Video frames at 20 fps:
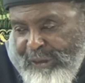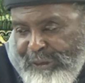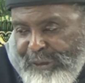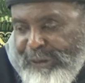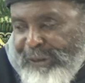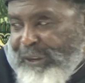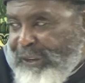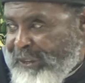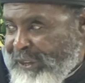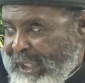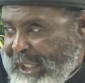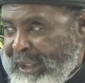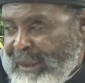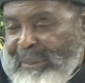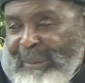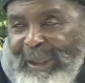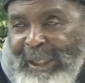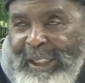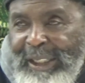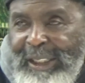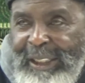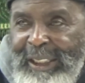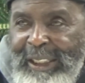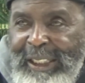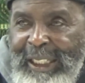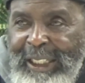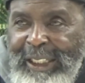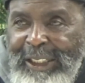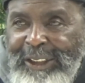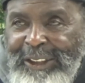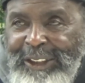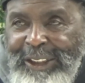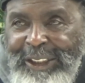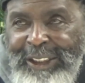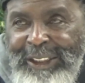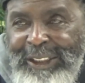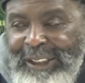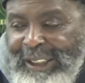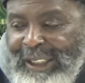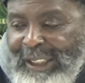you just automatically got a
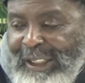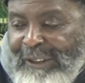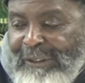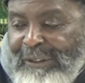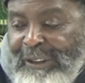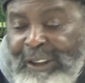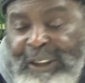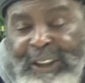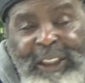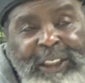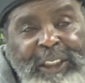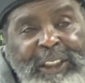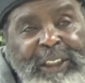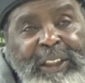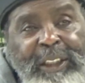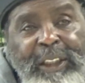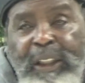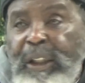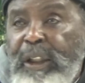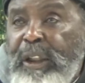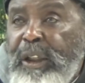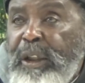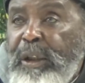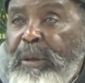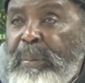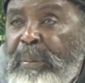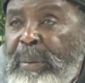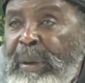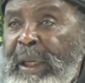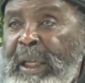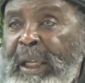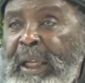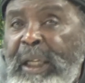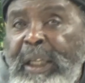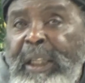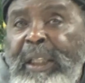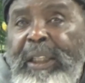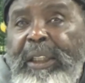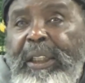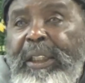ticket to heaven or nothing.
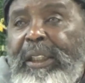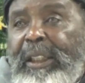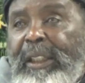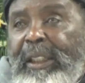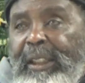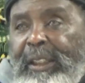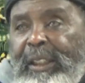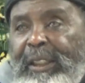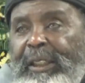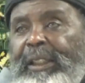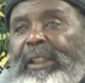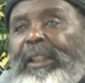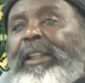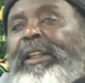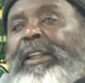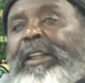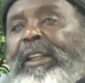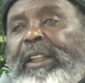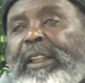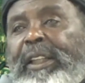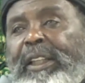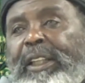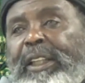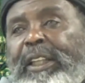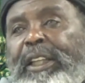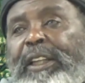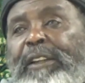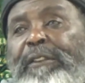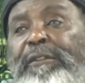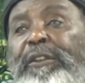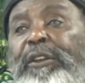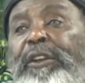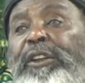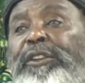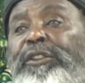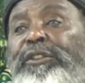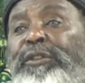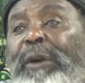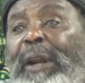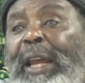But if
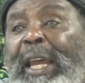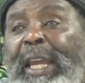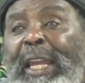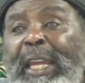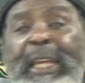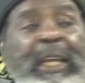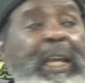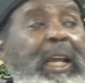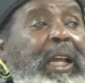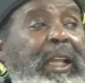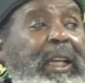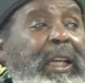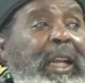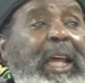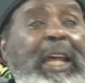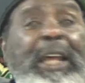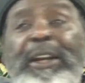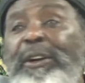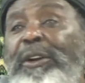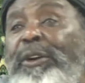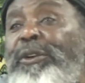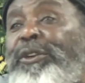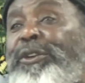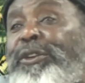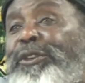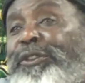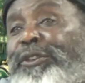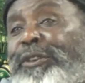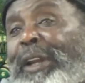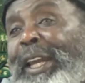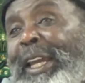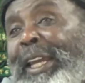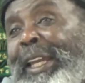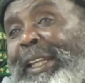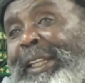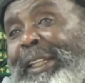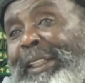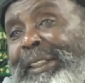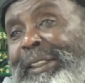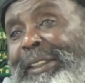you're trying, Allah know you're
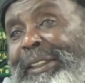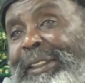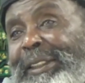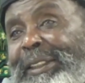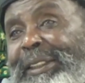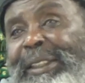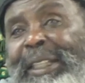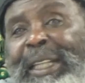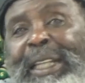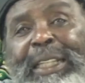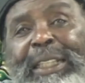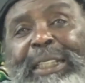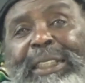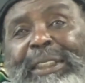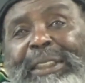trying, right?